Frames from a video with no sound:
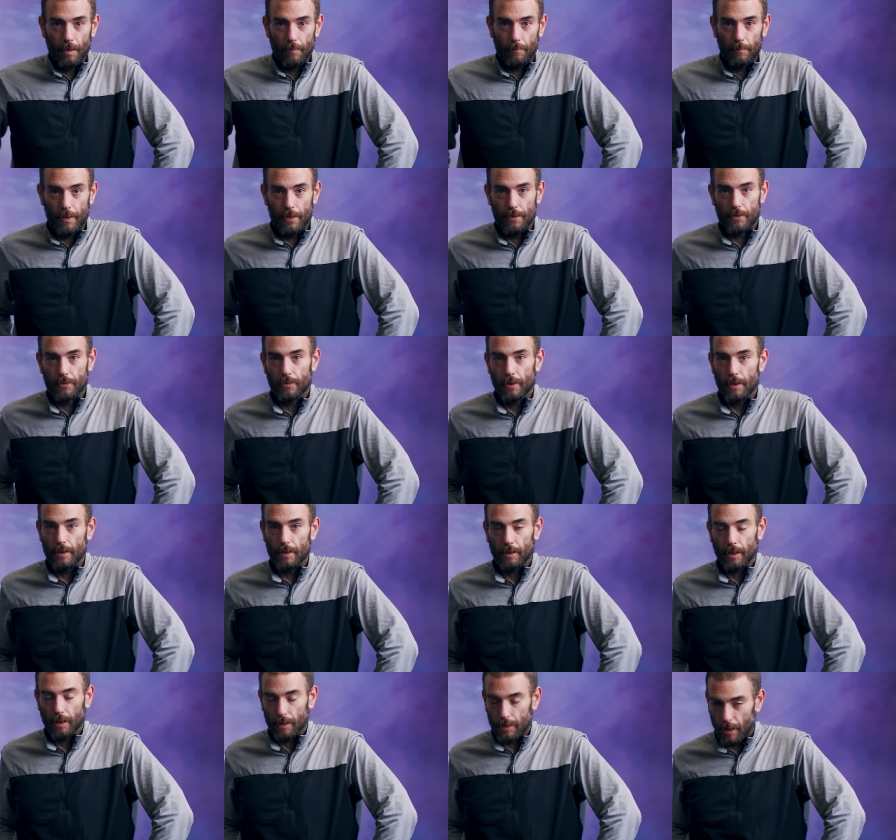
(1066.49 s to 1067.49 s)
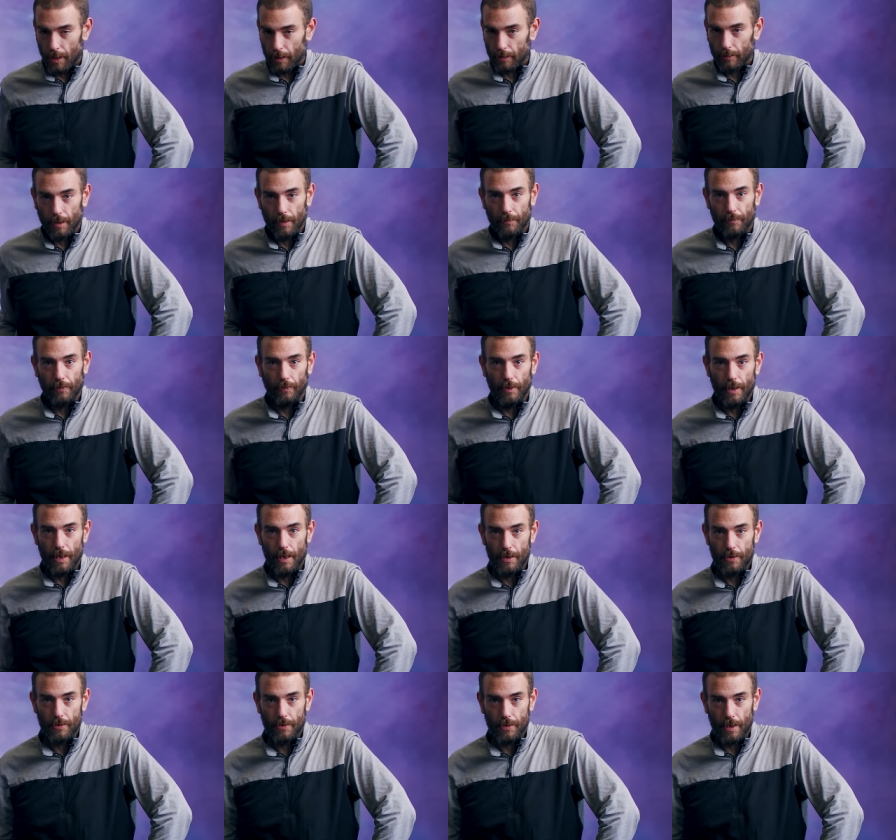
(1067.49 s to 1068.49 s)
Me just trying to talk her off the
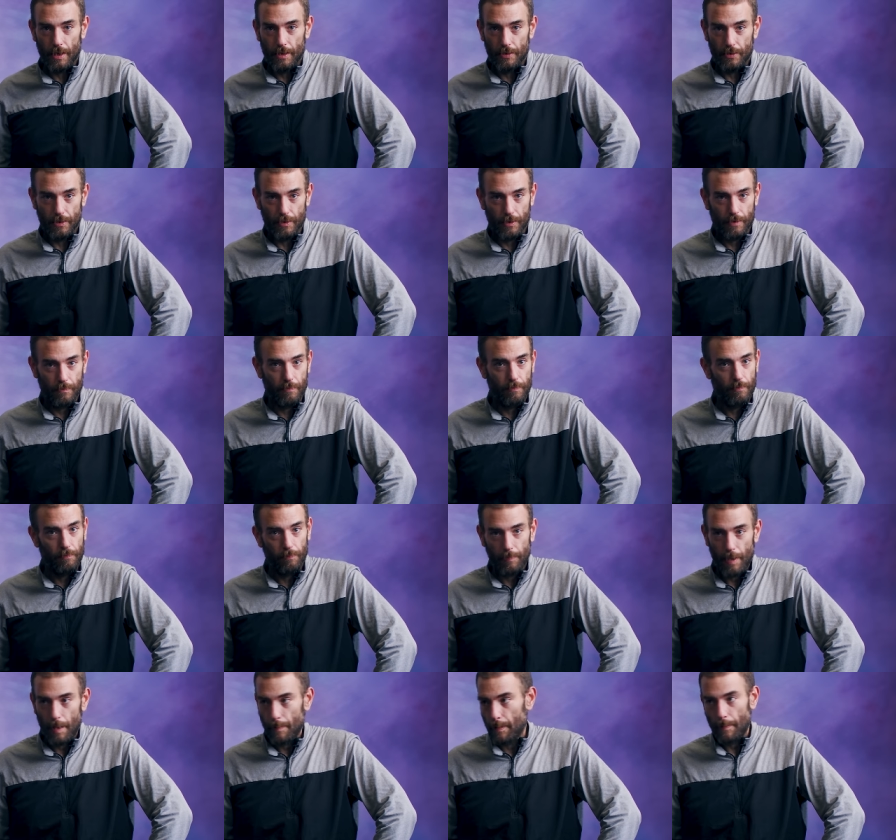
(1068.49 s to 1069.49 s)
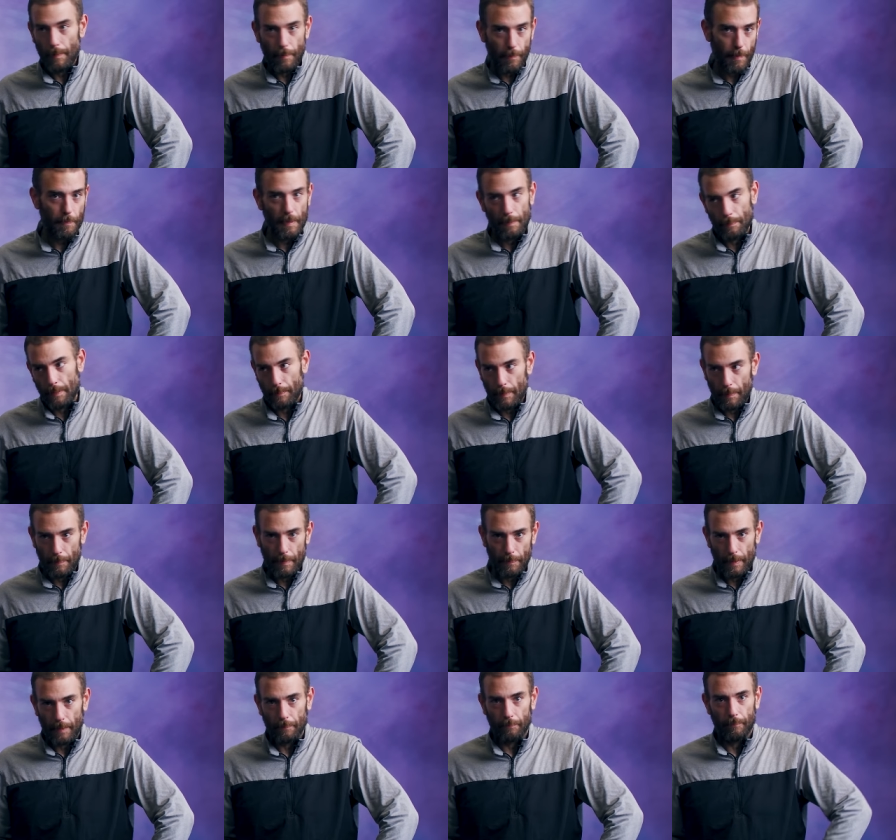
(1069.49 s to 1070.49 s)
ledge and just
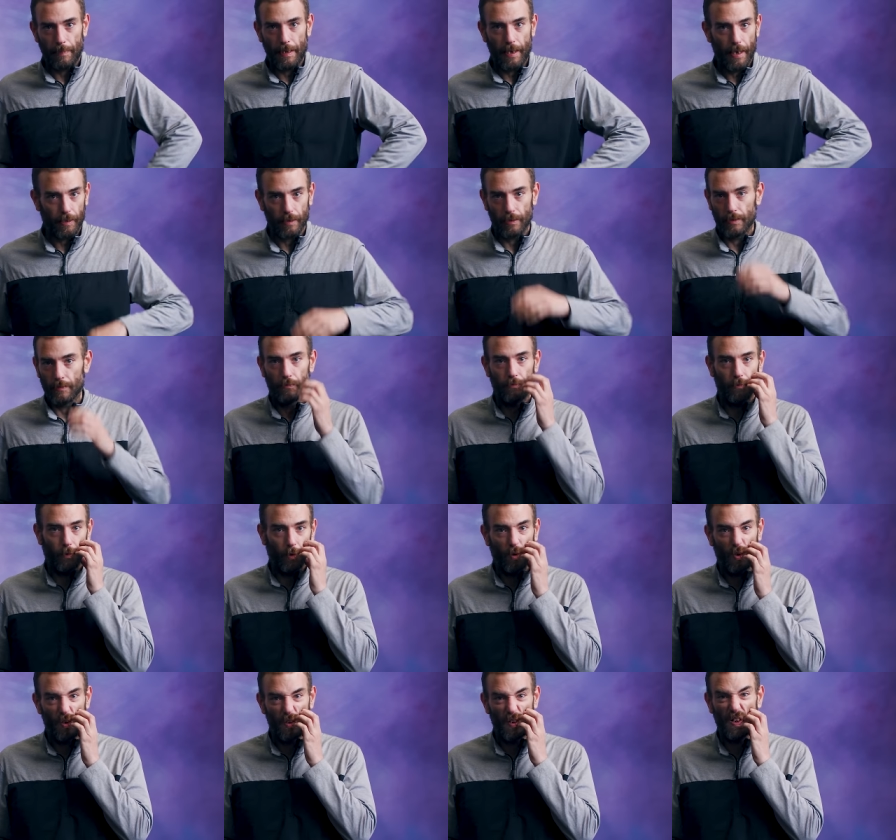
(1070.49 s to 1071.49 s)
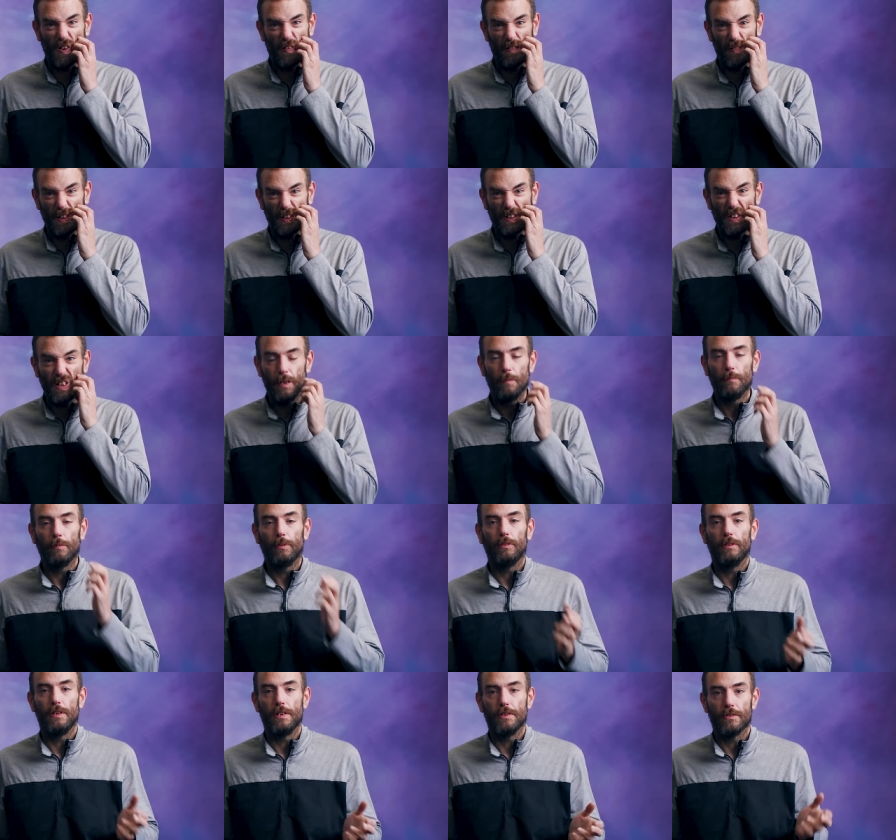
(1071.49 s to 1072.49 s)
back and forth. And I'm like,
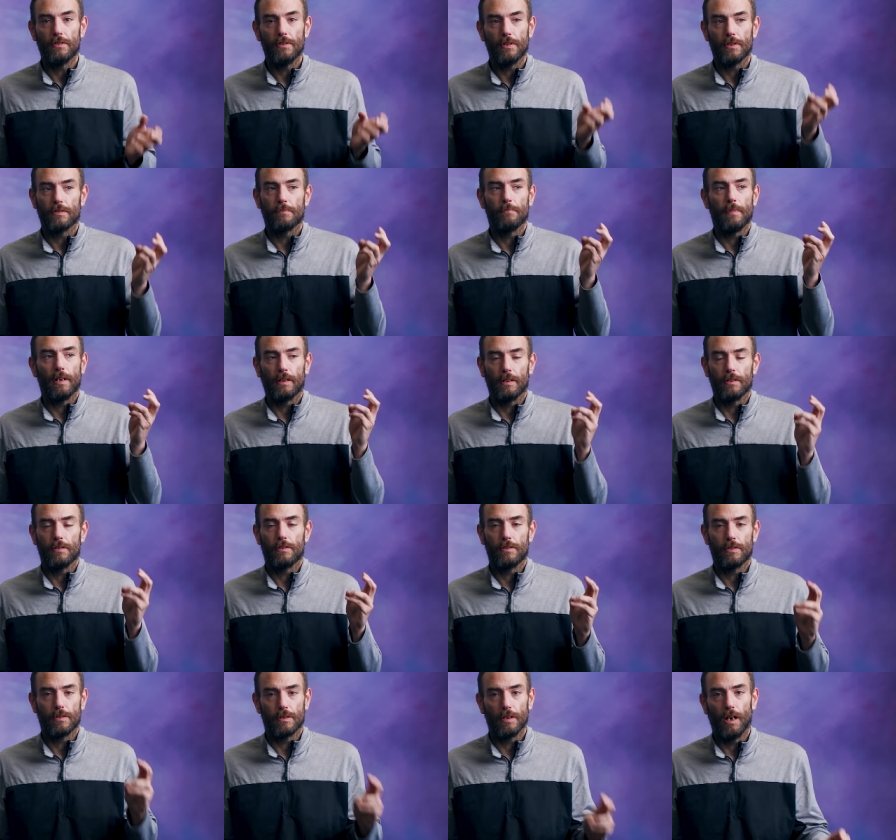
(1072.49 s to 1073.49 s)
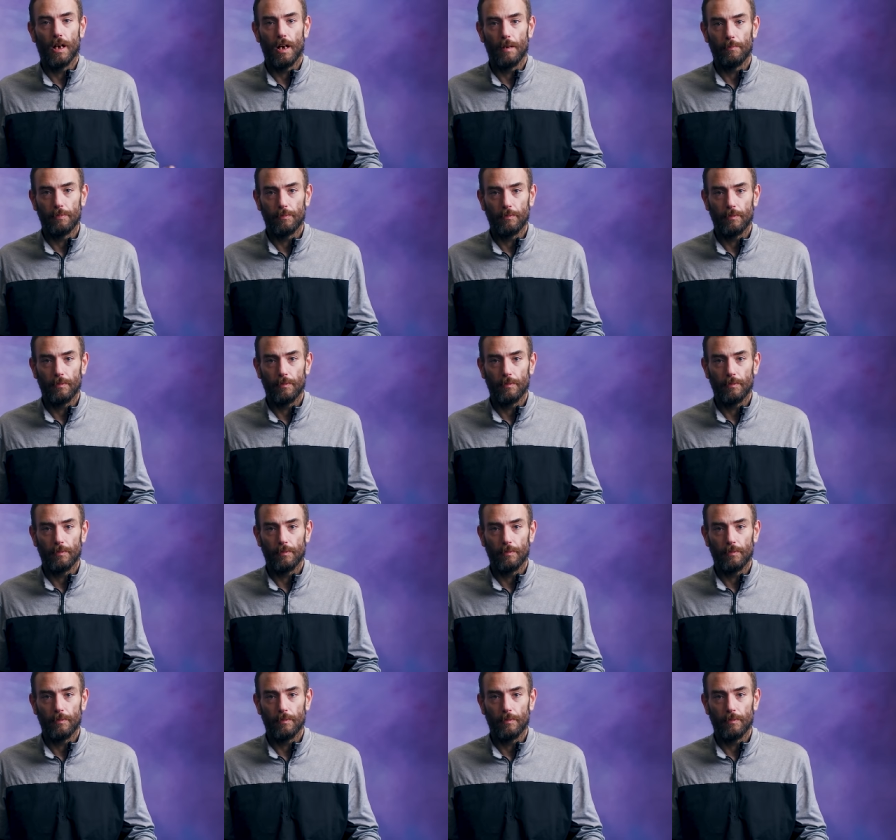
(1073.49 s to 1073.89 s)
please just make this stop.